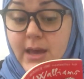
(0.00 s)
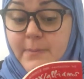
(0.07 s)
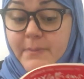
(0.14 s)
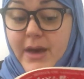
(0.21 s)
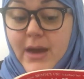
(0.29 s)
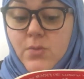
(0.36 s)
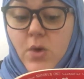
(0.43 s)

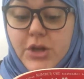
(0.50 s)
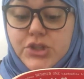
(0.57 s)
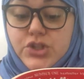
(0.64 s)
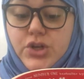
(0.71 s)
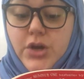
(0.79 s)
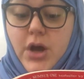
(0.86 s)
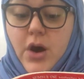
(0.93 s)
Ben
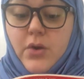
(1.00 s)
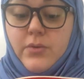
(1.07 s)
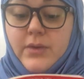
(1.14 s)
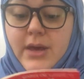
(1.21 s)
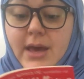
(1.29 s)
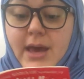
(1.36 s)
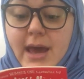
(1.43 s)
watched her go,
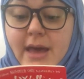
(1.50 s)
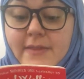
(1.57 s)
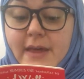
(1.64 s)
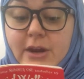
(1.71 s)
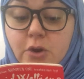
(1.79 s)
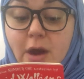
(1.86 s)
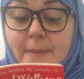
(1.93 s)
and
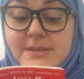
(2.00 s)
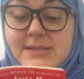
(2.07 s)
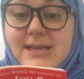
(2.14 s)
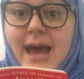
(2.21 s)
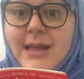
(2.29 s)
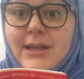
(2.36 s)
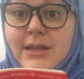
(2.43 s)
then crept
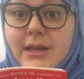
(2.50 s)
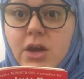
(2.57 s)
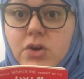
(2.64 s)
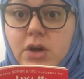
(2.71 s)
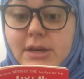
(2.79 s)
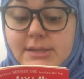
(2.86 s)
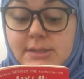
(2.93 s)
silently
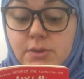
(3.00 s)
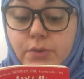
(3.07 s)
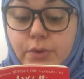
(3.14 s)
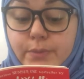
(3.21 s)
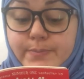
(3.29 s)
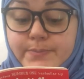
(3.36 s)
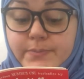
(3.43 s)
across the
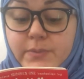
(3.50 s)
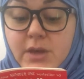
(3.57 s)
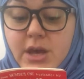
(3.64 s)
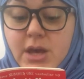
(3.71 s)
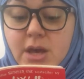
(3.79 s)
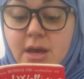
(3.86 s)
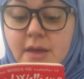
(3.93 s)
room.
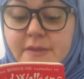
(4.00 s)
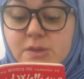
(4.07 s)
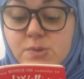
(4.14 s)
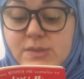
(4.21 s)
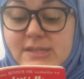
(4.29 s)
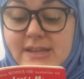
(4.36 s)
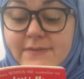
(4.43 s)
This
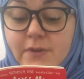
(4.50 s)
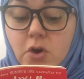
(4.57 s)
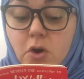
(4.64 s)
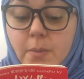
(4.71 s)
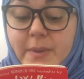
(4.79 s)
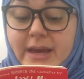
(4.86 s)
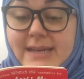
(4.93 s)
was
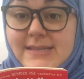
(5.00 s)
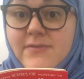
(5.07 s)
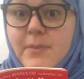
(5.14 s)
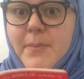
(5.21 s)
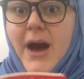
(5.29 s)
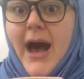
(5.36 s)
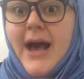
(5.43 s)
difficult because of the
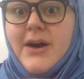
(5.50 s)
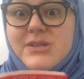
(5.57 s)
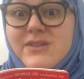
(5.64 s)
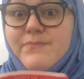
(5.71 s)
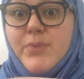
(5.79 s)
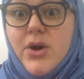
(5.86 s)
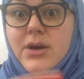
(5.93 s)
piles
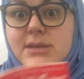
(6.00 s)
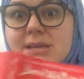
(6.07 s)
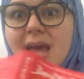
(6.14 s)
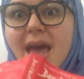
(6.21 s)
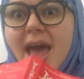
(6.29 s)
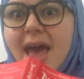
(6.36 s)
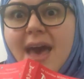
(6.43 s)
of books
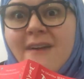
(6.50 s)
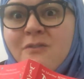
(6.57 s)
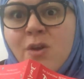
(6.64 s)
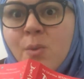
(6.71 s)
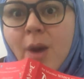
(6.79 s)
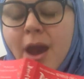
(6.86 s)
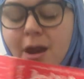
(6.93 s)

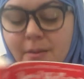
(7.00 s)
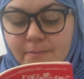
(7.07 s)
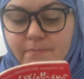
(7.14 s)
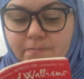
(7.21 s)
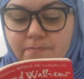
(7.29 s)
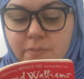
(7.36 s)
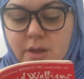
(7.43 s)
everywhere.
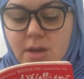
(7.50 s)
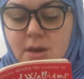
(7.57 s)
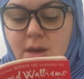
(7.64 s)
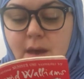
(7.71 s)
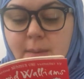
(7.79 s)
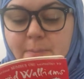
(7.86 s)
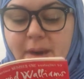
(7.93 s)

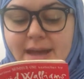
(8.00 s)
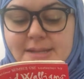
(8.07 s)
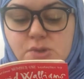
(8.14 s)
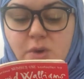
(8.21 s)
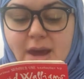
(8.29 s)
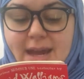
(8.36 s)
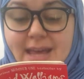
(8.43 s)
Ben's
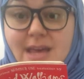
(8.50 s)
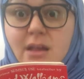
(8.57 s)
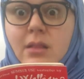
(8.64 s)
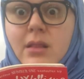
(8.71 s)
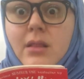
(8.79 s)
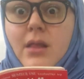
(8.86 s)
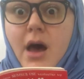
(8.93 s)
granny
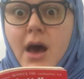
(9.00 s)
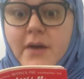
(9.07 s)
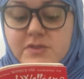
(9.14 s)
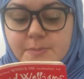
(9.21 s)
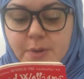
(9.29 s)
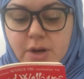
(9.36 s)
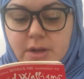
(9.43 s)

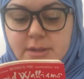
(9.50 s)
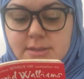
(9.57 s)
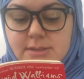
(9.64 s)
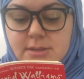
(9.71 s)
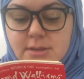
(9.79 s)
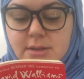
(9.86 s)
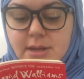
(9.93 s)
loved
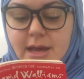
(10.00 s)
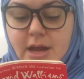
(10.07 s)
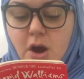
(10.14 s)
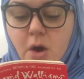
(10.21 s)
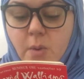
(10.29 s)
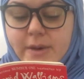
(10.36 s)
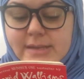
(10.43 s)
books, and
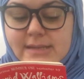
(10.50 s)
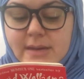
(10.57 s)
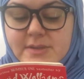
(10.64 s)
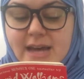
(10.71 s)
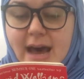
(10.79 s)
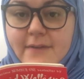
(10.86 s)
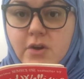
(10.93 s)
always seemed
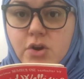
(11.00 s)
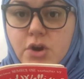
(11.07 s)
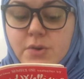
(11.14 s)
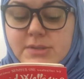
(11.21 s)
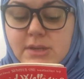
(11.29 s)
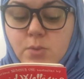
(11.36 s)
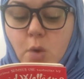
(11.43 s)
to have her
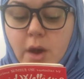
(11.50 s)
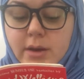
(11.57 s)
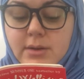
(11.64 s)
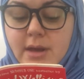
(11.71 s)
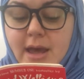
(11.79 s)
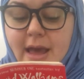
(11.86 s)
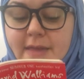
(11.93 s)
nose in one.
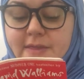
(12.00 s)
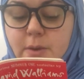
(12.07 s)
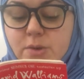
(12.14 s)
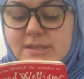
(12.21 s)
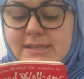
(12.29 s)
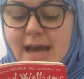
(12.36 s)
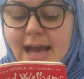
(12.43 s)
They were
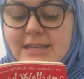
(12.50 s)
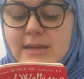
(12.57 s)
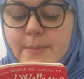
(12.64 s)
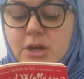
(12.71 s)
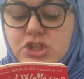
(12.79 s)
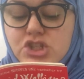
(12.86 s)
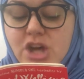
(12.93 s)
stacked up
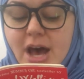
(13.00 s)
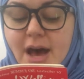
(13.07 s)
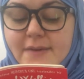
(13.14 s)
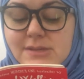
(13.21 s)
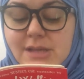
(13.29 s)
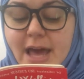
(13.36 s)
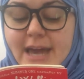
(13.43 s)
on
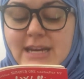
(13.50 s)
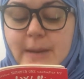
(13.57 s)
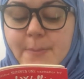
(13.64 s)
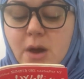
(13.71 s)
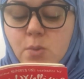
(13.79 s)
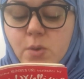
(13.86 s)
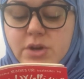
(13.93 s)
shelves, lined up
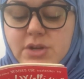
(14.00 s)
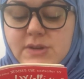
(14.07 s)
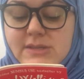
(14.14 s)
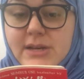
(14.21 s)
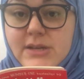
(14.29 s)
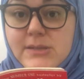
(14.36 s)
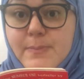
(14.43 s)
on
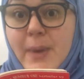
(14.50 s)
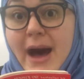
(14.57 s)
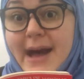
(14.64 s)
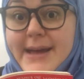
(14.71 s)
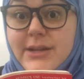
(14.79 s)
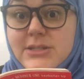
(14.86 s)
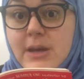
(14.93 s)
windowsills,
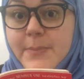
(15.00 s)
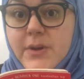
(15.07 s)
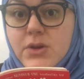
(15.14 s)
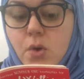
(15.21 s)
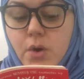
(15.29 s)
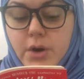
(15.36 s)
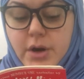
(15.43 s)
piled up in
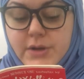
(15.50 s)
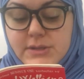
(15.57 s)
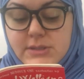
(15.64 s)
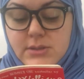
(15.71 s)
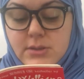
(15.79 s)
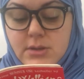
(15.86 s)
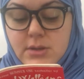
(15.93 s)
corners.